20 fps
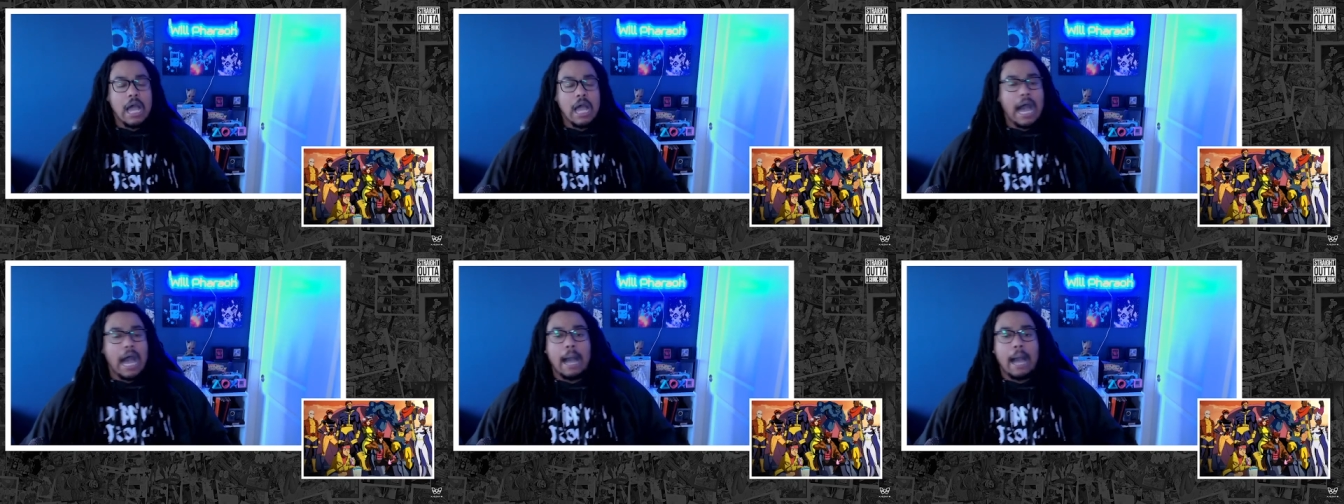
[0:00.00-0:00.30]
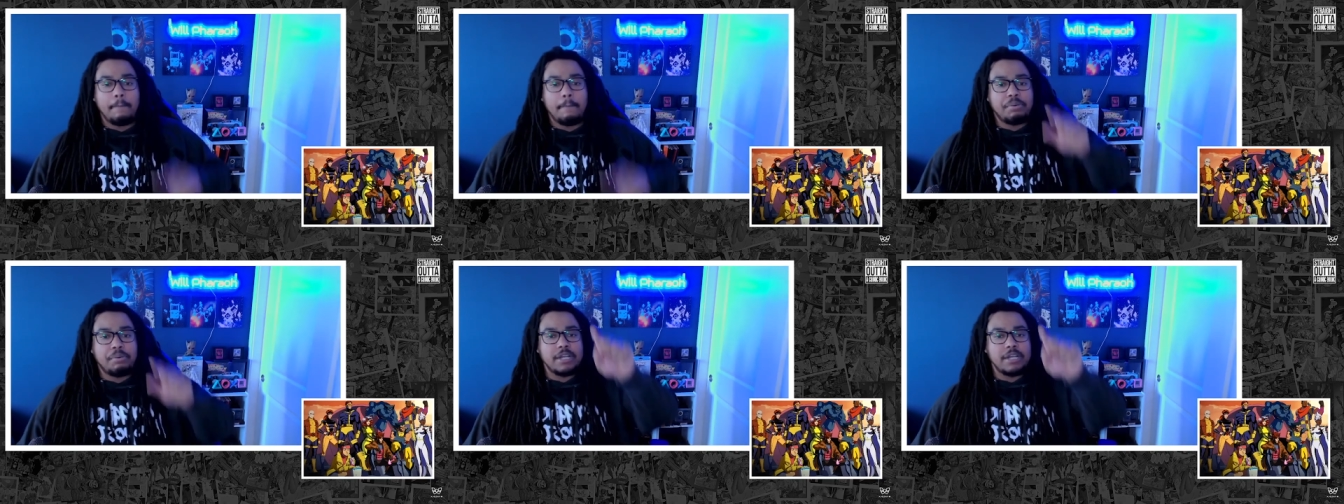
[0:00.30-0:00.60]

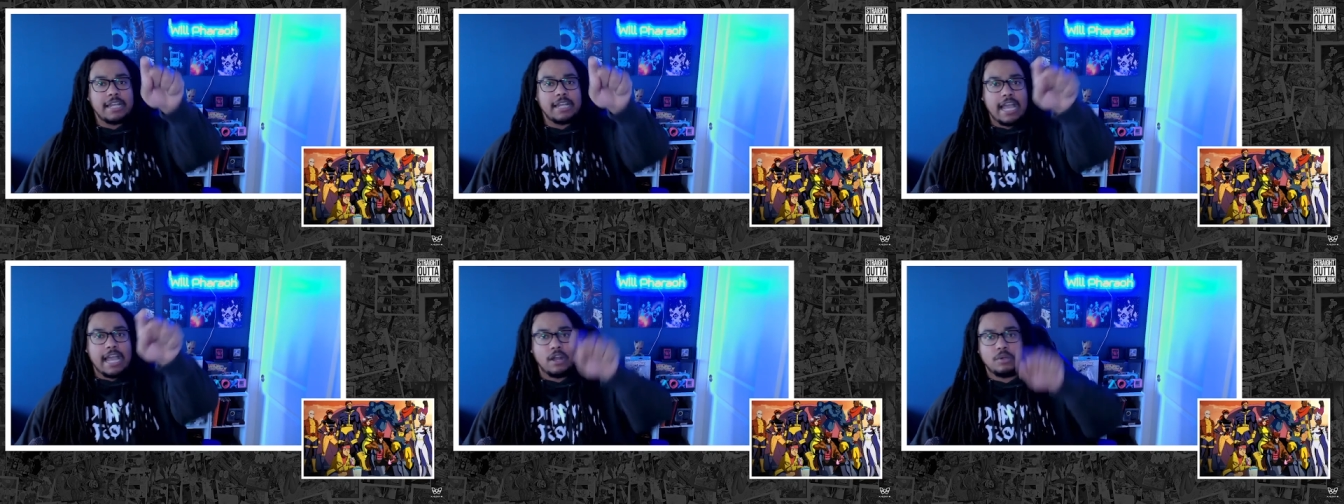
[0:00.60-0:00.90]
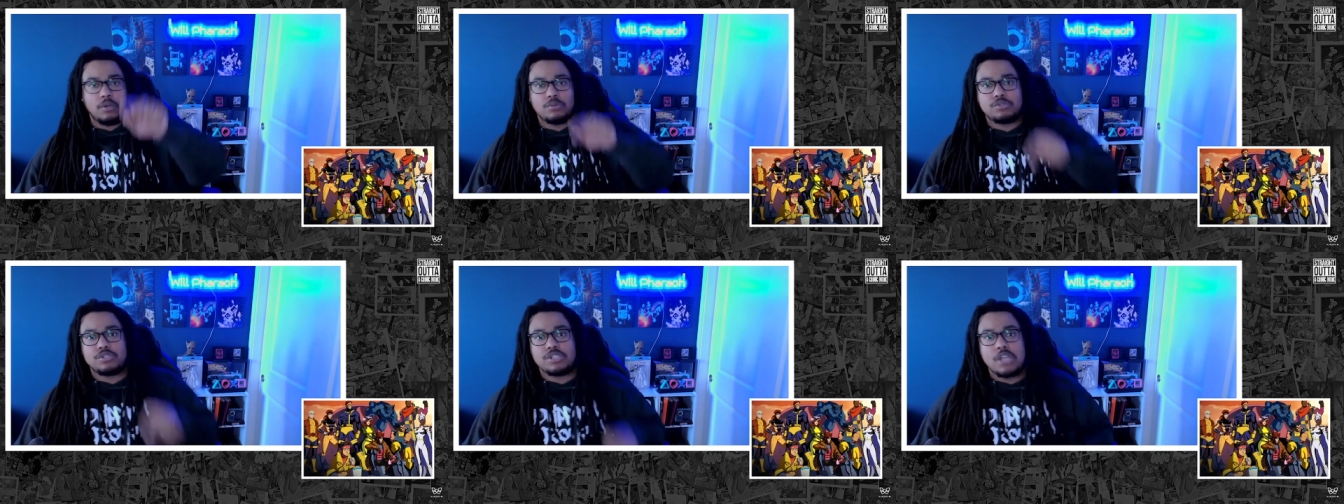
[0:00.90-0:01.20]
I'm putting that
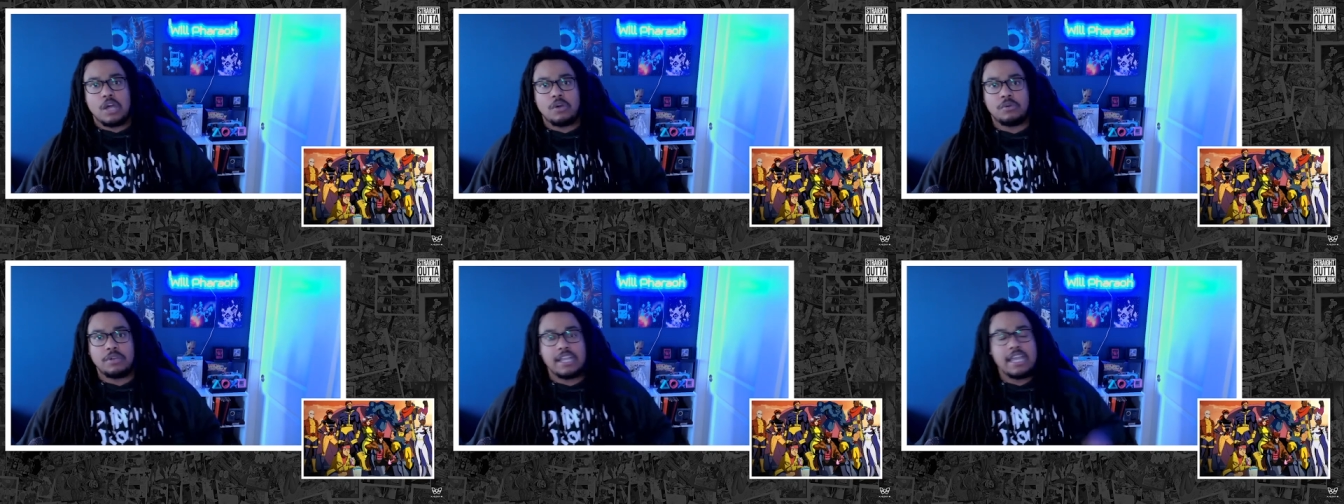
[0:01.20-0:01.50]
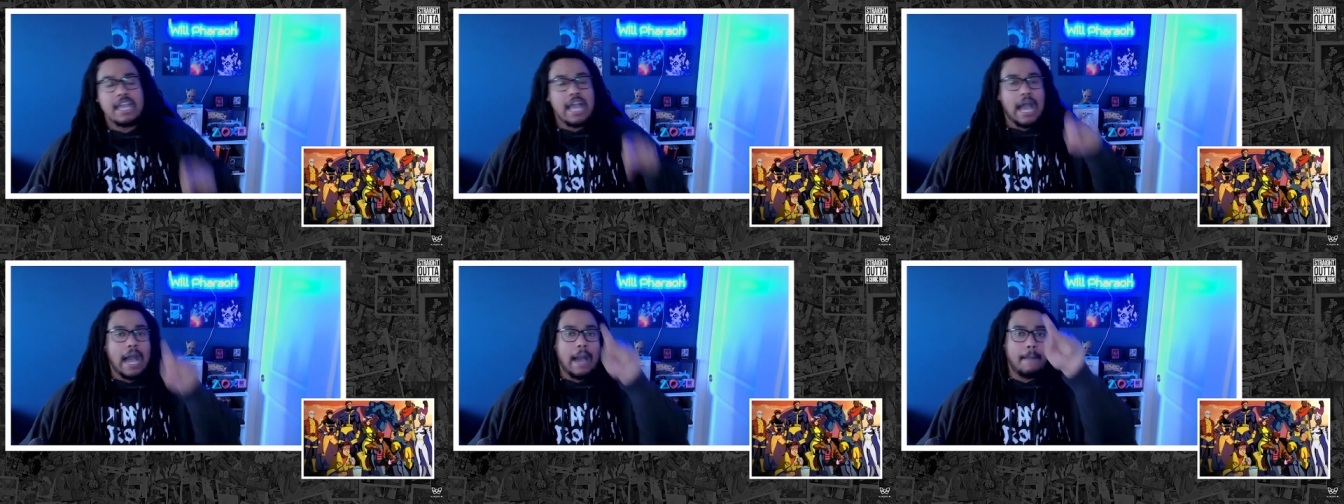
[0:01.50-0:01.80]
on
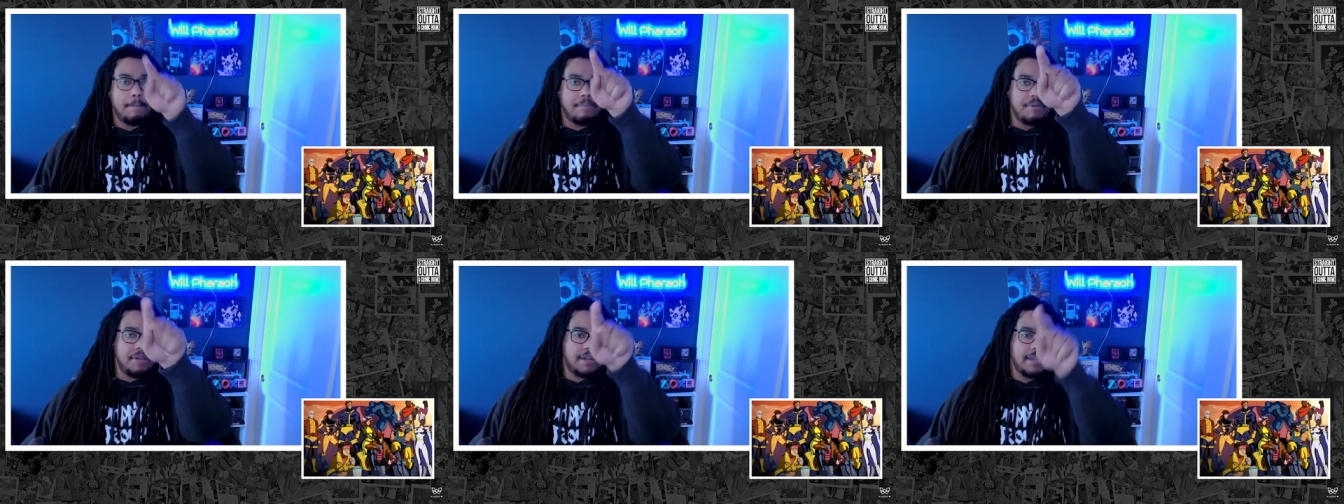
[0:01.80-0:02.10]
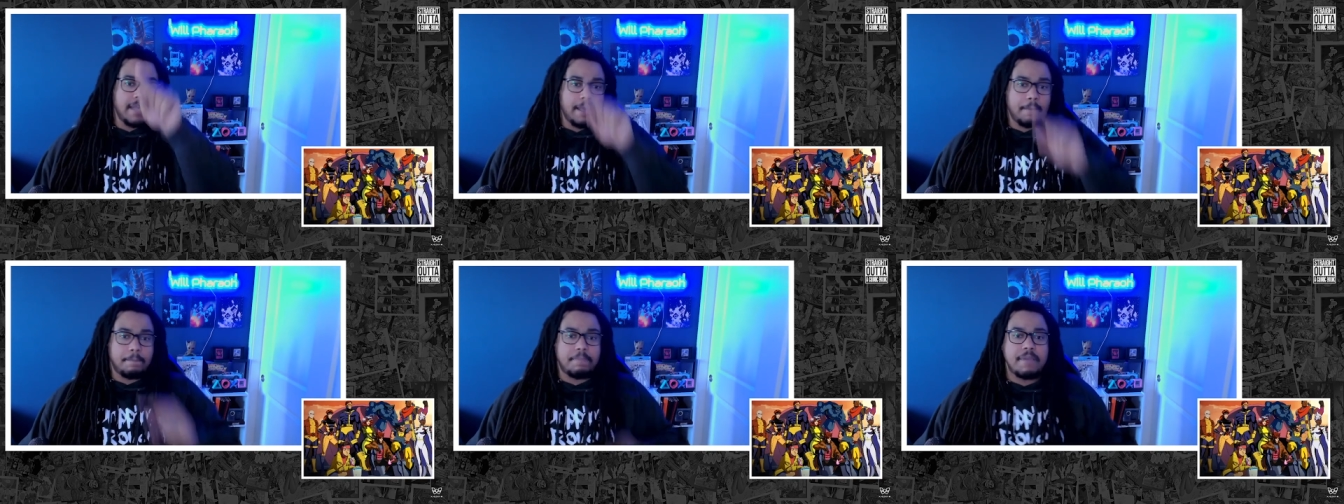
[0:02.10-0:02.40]
Sony. I'm putting
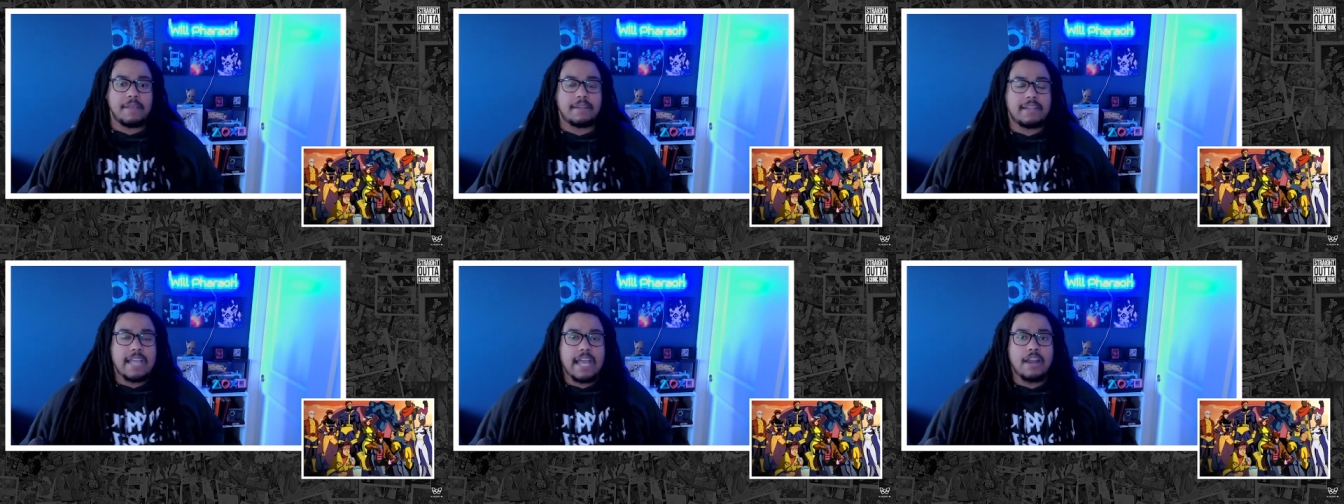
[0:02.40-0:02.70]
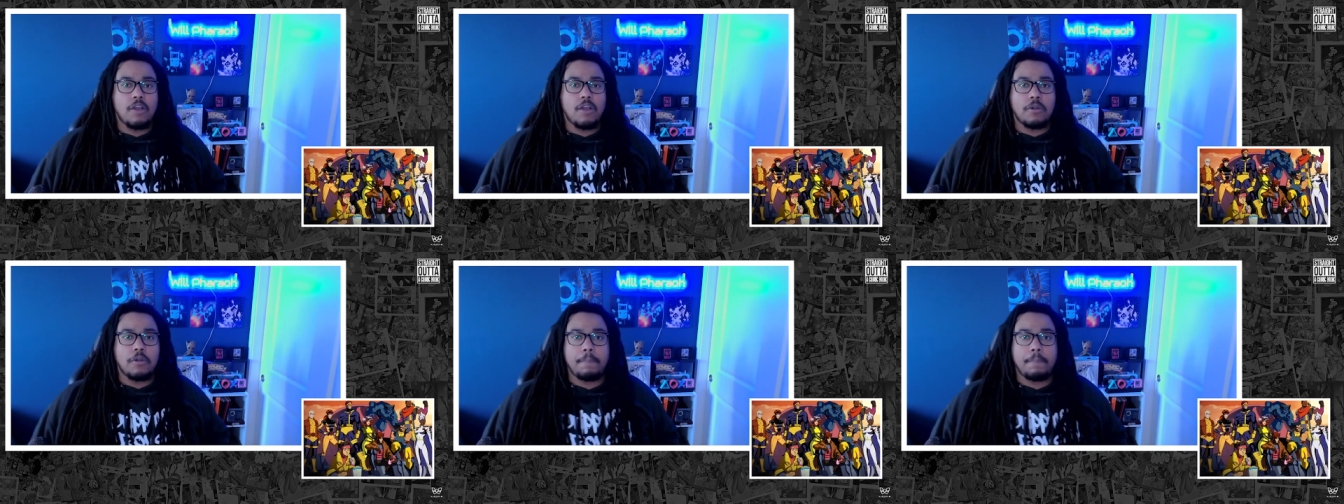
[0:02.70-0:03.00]
that
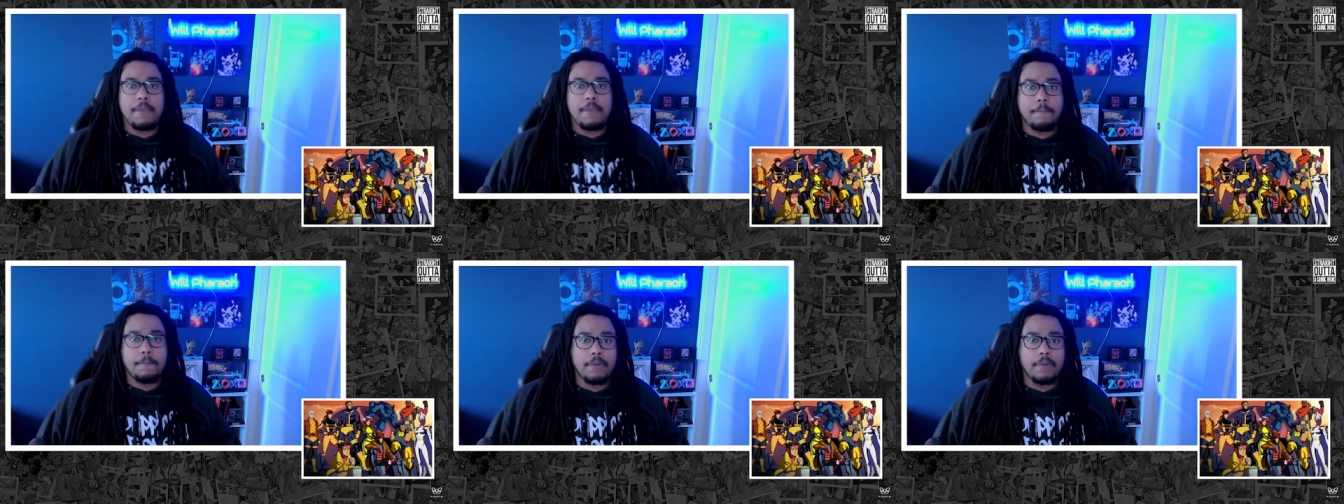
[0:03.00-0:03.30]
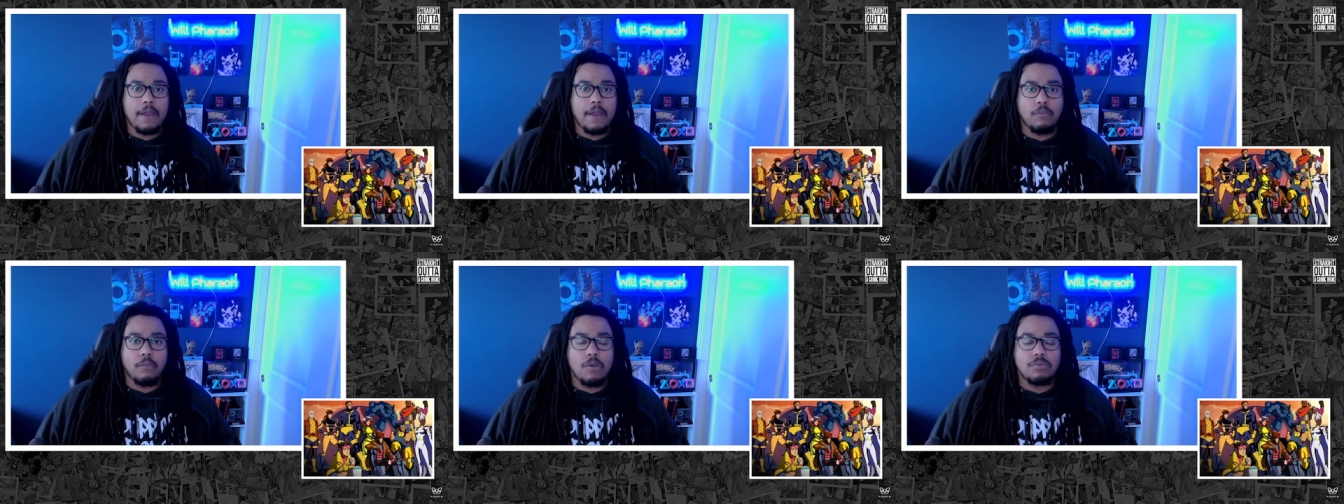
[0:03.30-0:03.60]
on the people
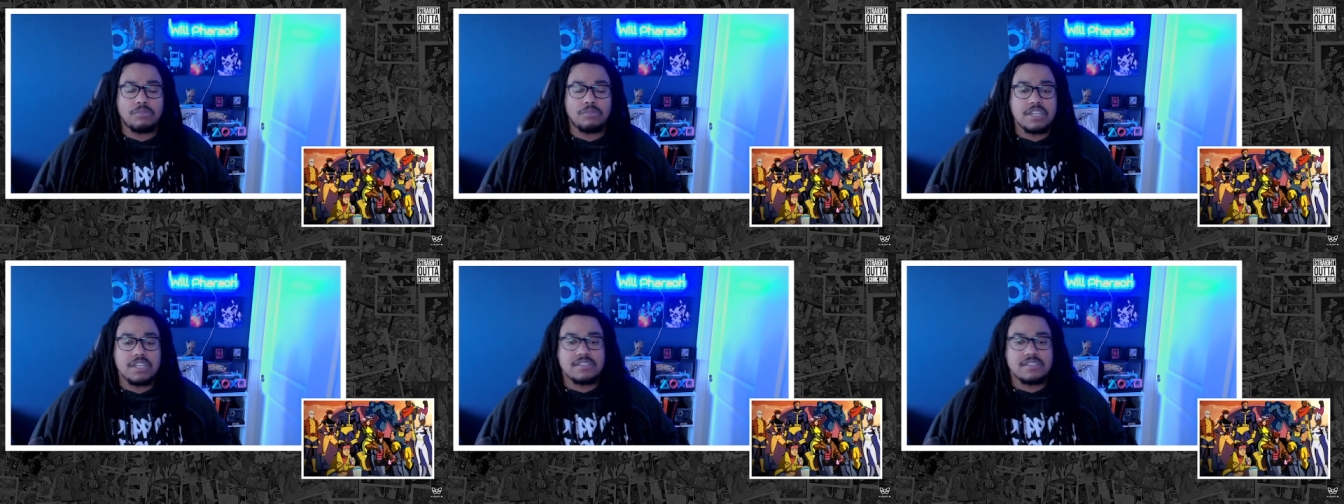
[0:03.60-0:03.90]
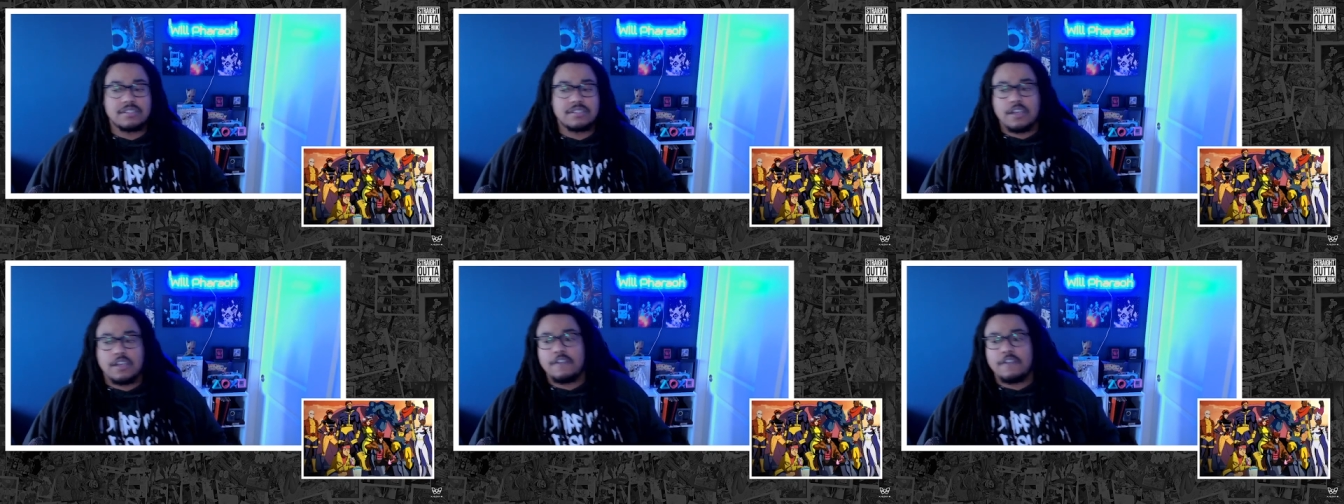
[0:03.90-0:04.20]
that wrote this
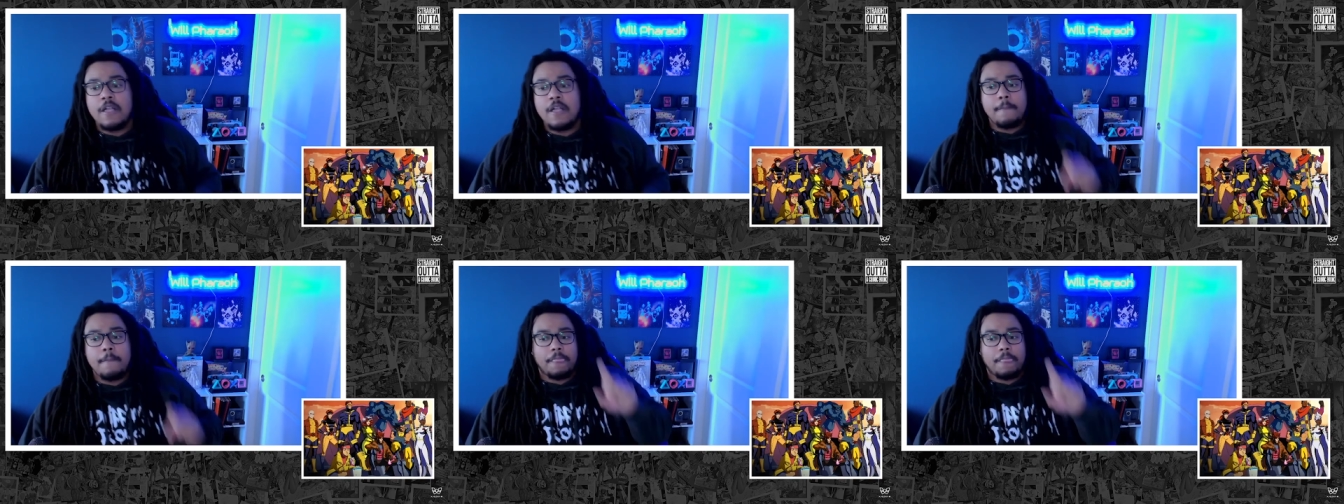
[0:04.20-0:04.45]
stuff